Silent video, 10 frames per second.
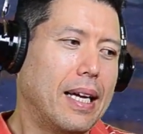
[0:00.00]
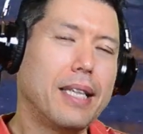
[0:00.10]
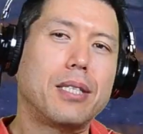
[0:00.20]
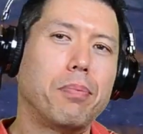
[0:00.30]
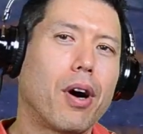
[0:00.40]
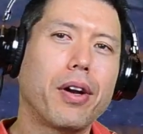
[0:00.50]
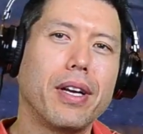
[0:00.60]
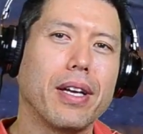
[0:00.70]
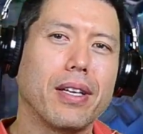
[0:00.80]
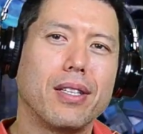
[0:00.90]
It's
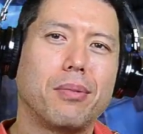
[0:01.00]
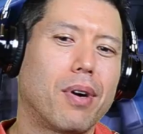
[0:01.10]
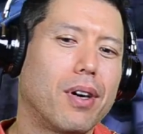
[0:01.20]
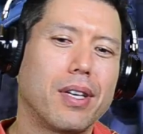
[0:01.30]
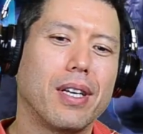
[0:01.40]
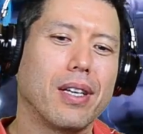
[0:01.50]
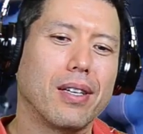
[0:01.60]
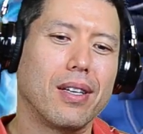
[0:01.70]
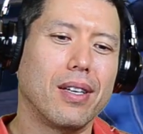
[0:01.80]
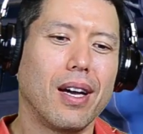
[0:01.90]
marketing. It's marketing.
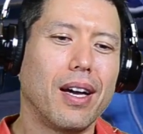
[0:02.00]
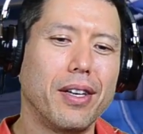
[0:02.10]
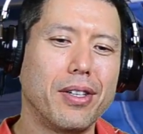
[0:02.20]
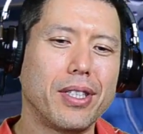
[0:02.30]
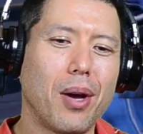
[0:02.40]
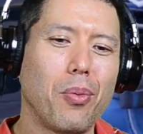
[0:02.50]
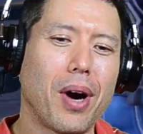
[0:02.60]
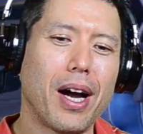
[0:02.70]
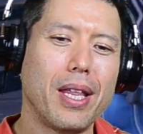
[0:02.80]
I understand why